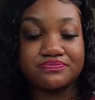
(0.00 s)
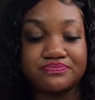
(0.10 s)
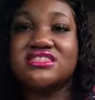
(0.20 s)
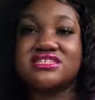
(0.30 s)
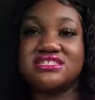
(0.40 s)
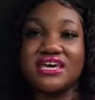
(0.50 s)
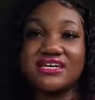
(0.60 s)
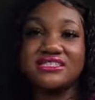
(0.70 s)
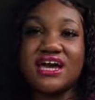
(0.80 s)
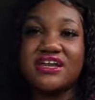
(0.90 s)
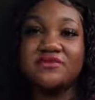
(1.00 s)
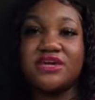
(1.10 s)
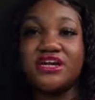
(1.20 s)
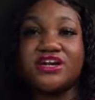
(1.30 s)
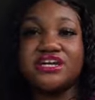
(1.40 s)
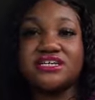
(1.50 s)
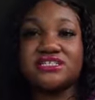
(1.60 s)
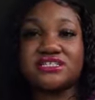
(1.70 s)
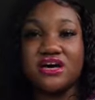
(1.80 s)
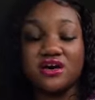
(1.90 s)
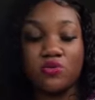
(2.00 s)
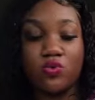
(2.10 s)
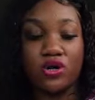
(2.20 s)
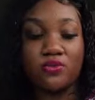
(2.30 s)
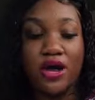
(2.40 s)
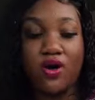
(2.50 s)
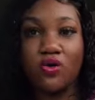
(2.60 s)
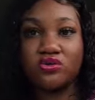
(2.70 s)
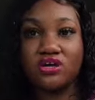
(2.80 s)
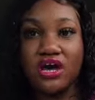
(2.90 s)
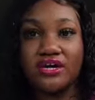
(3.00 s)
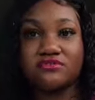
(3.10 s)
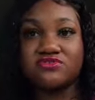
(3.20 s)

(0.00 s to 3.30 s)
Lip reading: This next item here is one of my older items